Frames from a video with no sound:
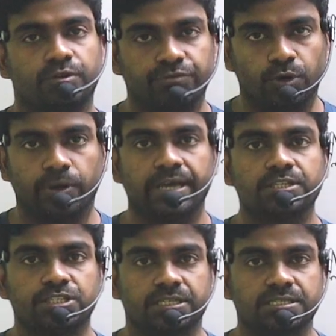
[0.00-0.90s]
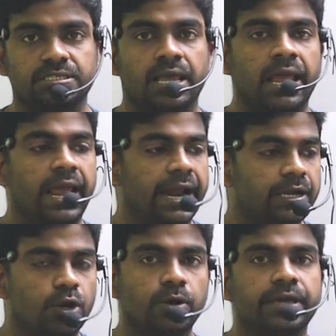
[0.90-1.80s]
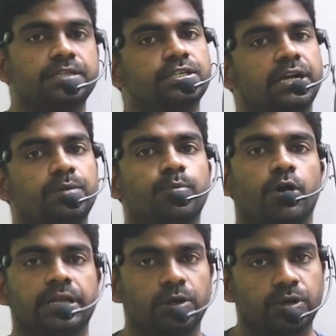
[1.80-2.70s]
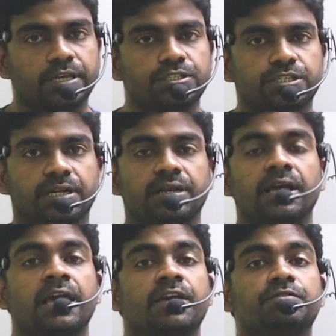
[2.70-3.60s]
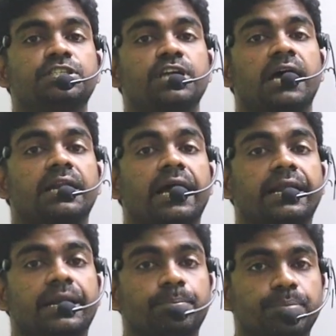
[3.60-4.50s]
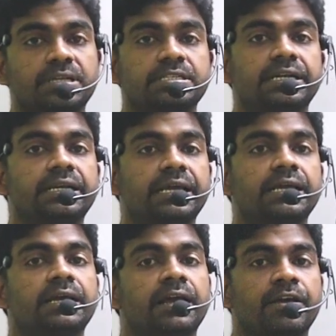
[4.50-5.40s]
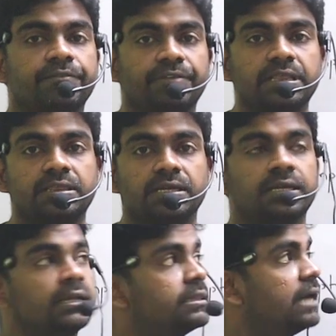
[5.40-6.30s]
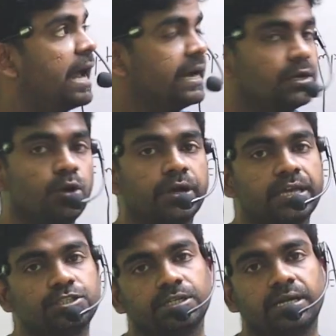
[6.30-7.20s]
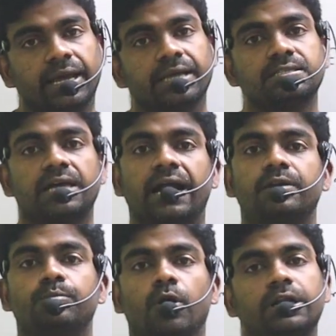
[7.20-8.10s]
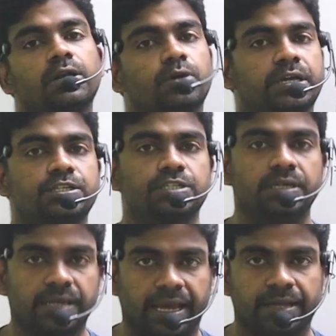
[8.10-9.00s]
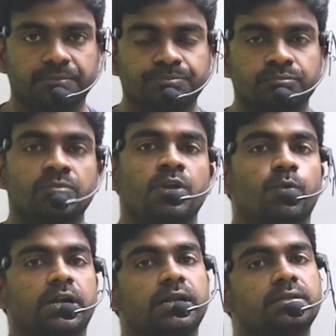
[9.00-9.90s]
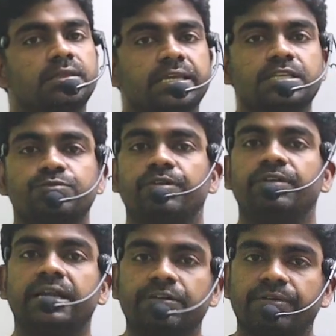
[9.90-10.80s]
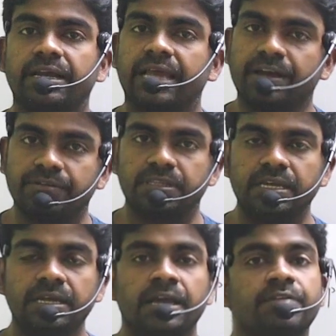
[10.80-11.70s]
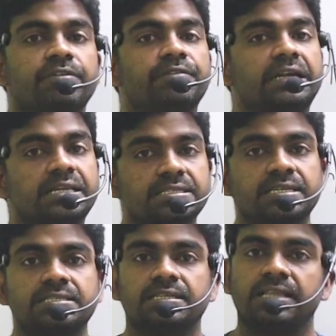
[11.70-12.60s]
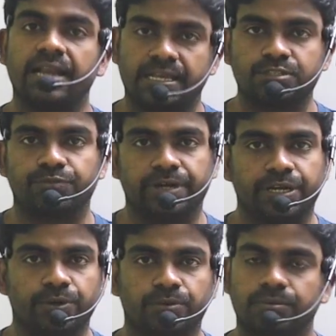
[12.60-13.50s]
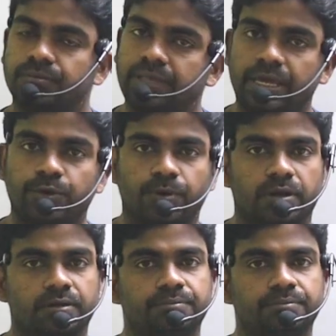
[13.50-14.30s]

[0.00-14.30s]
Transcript: of locations, head location and body location, which are representing with the head location tags and body location tag. What are the things we will define everything? We will discuss in the next video. Thank you all.